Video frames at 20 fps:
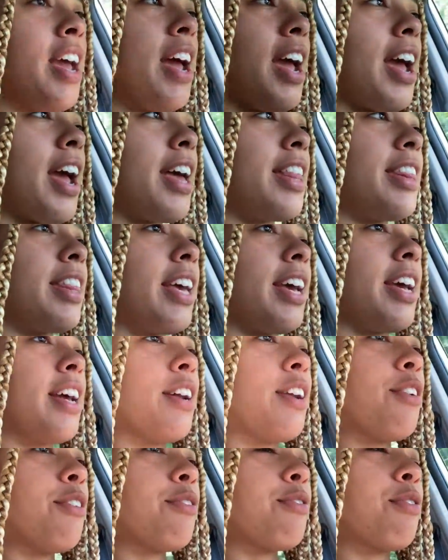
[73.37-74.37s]
And
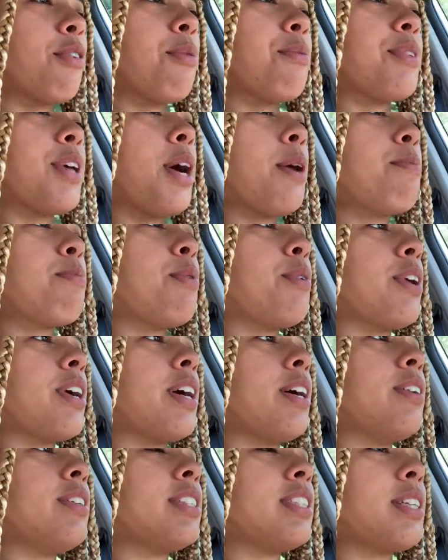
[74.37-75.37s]
then from that point,
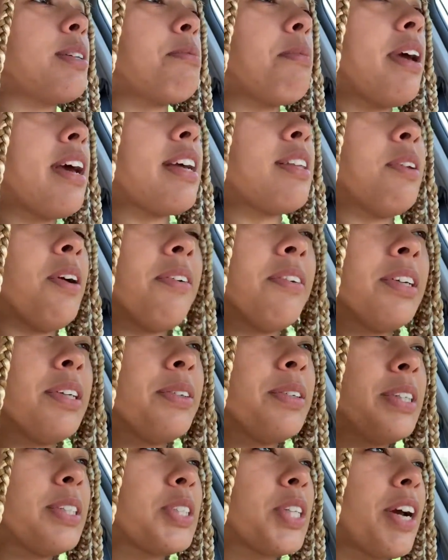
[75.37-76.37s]
I was like, man, I really
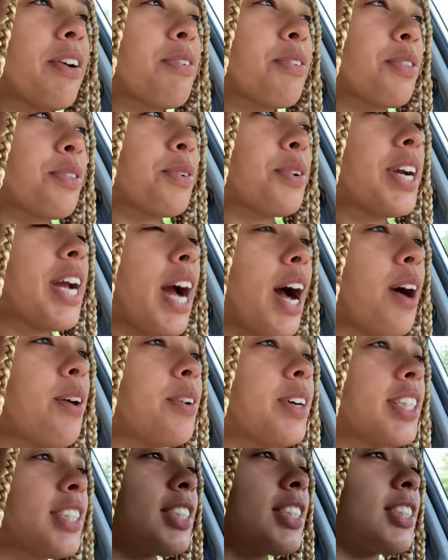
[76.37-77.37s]
want to drive three
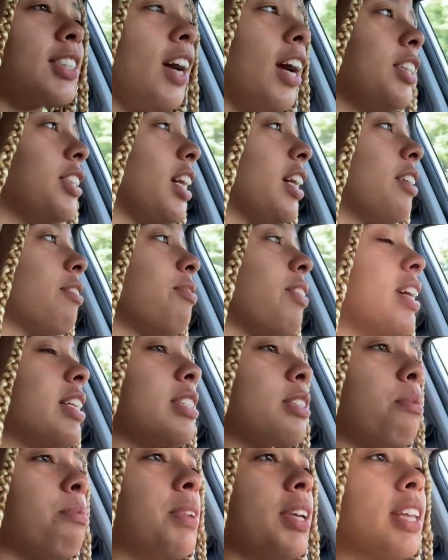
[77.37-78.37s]
hours. So I tried to find
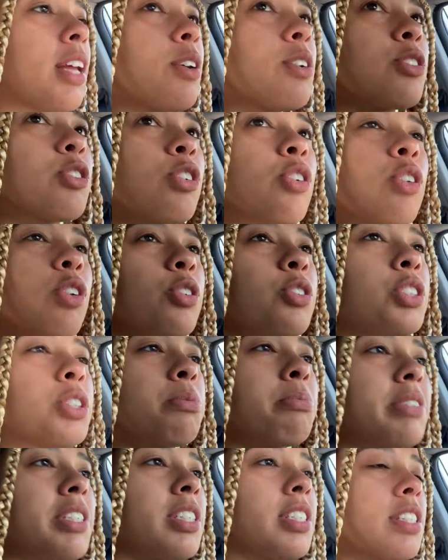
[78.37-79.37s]
something that was closer,
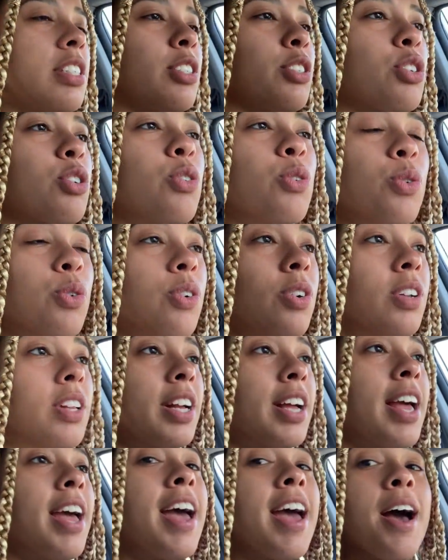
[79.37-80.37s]
but just as cool.
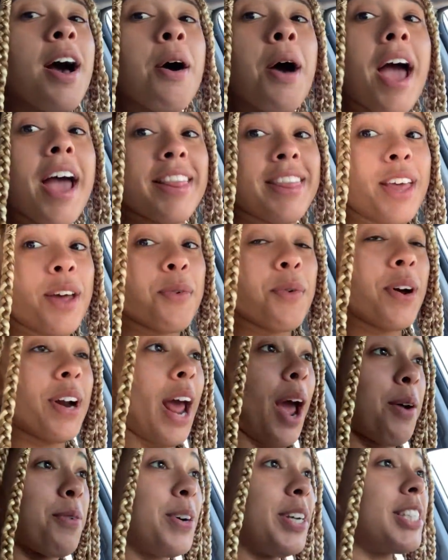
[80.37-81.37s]
And then when
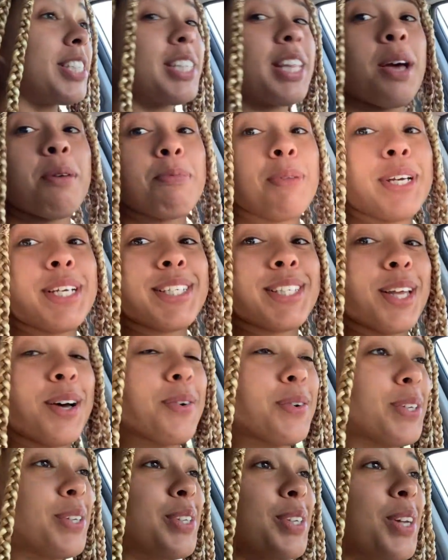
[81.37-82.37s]
I went to that place that
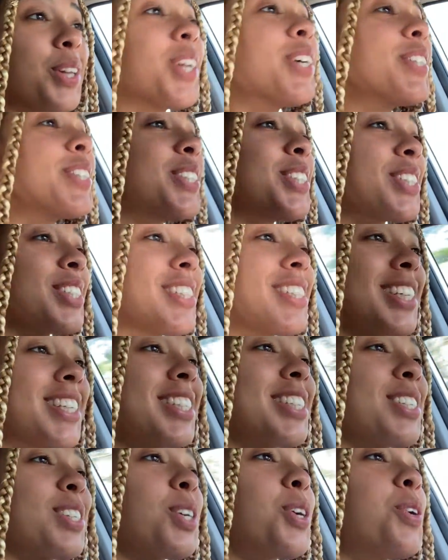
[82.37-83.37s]
was closer, just
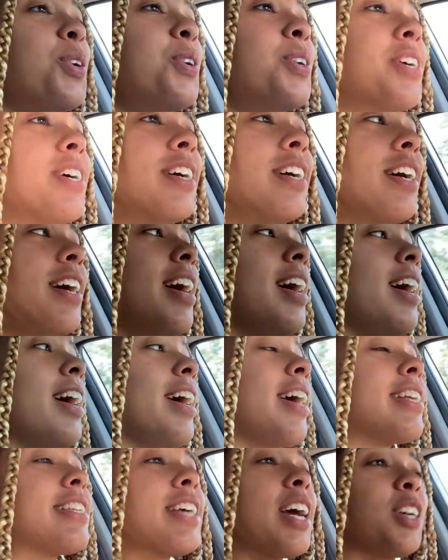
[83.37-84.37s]
as cool,
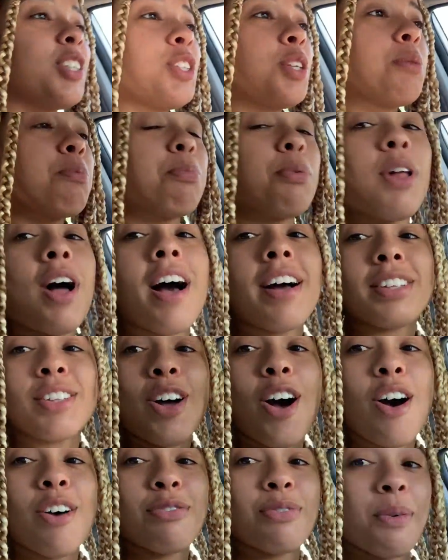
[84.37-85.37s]
it's actually blocked
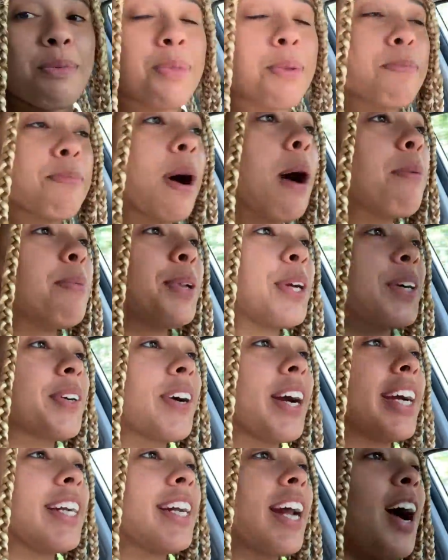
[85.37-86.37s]
off from the public
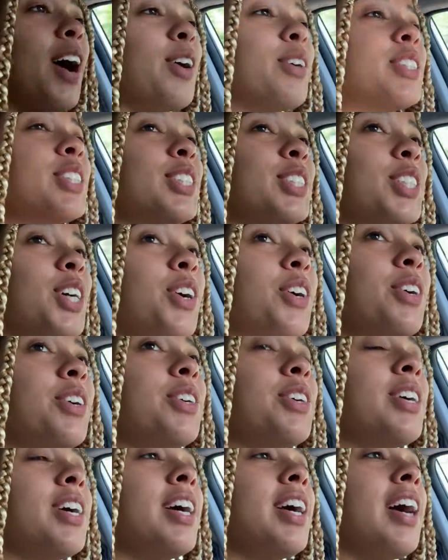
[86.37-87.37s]
right now.
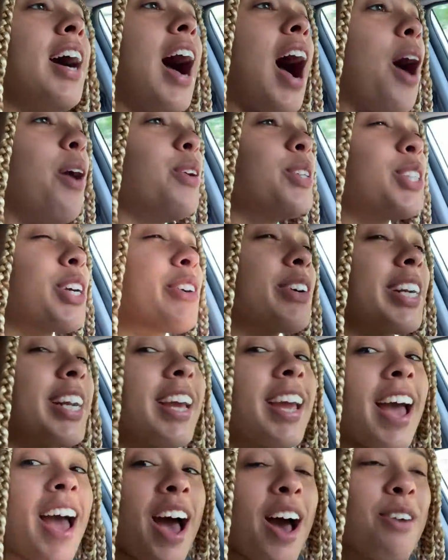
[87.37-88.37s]
So I was already
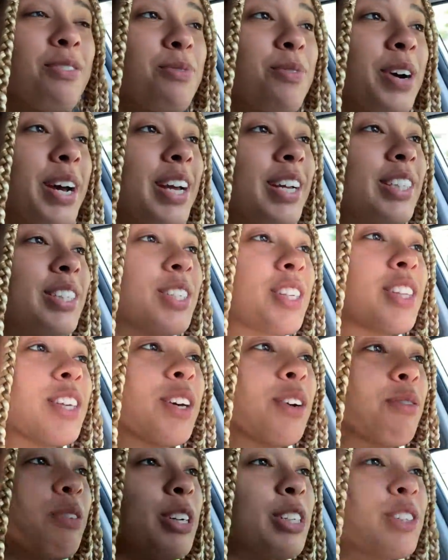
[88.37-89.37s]
halfway to the
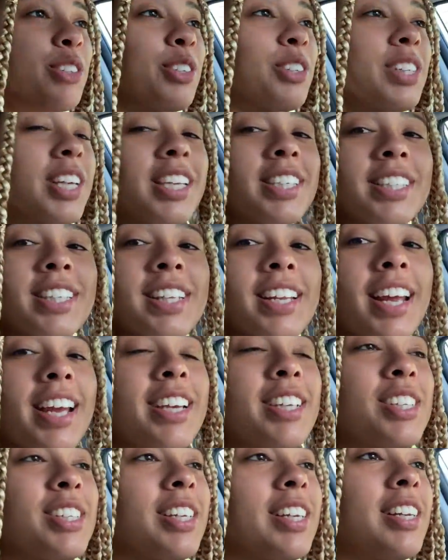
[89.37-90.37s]
original
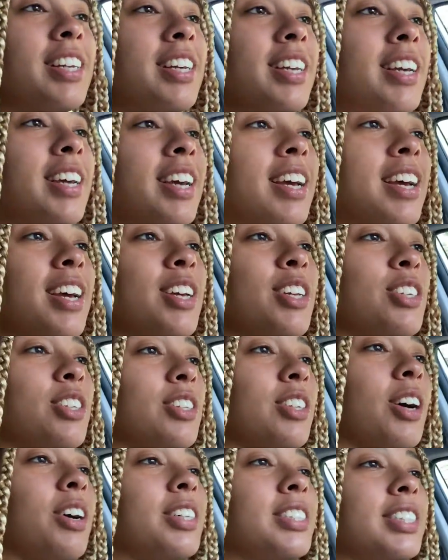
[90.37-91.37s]
destination.
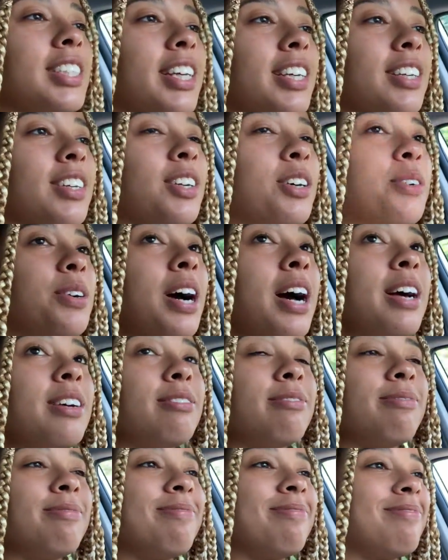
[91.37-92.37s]
So I was like, you know what?
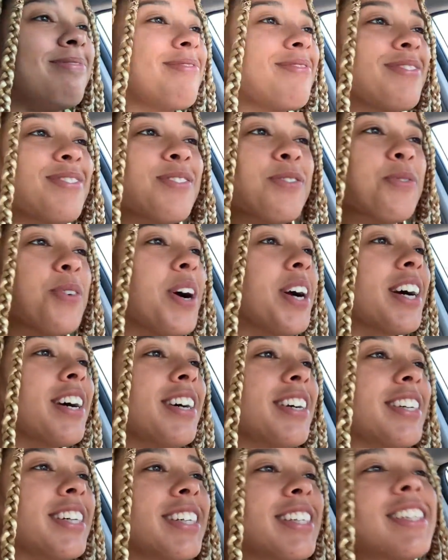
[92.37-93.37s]
we're
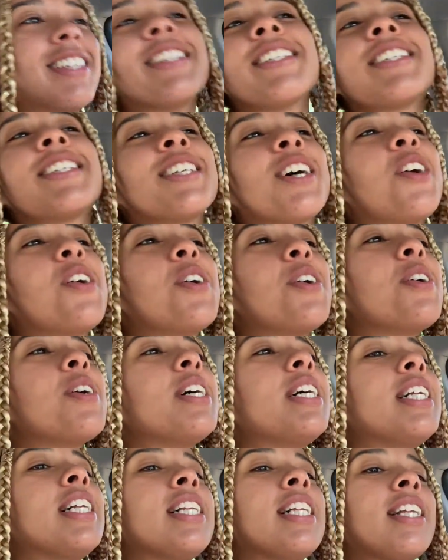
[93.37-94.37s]
going. So
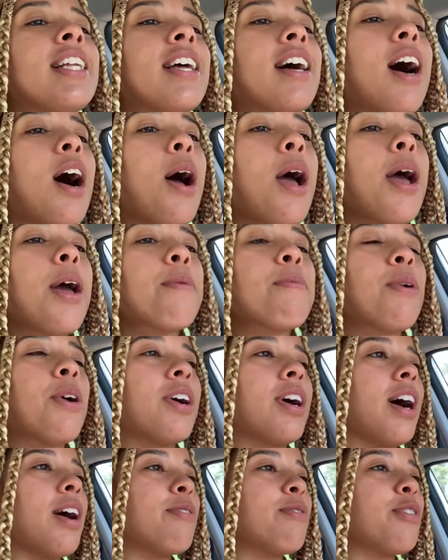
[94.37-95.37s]
I'm
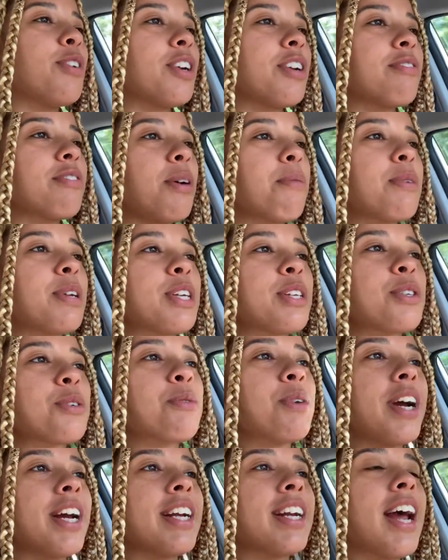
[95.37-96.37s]
I'm 45 minutes
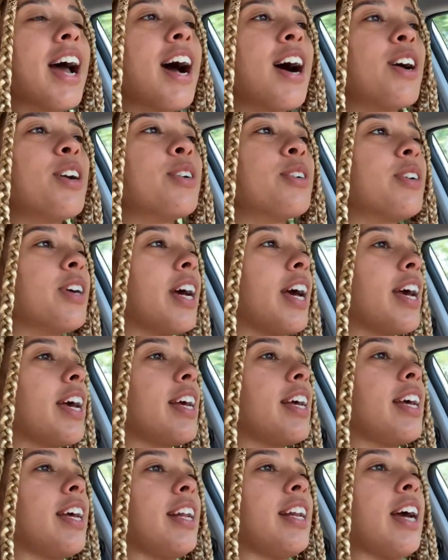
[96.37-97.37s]
away now,
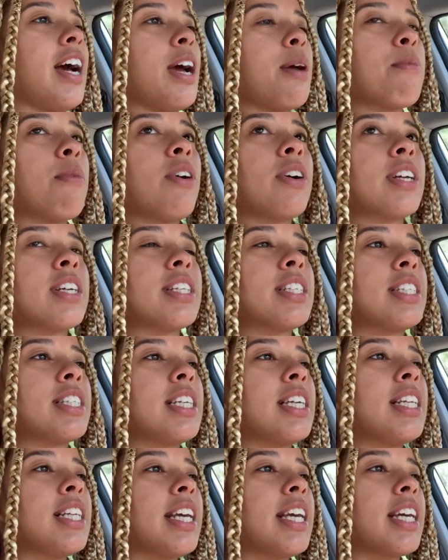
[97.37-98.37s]
and I'm on a
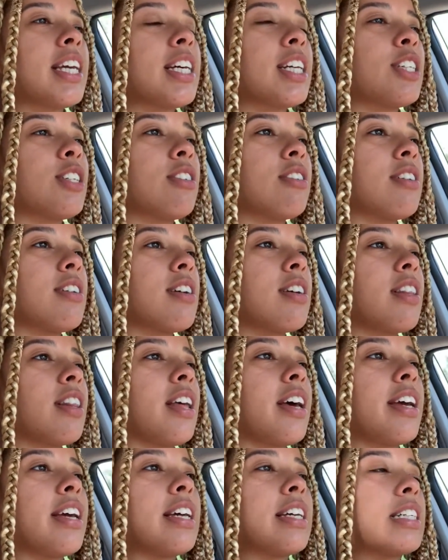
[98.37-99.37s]
scenic,
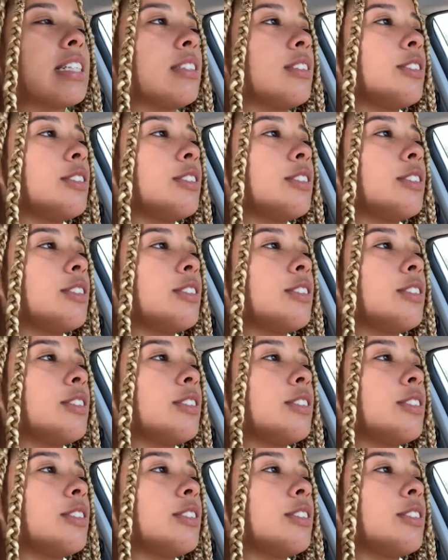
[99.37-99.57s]
like,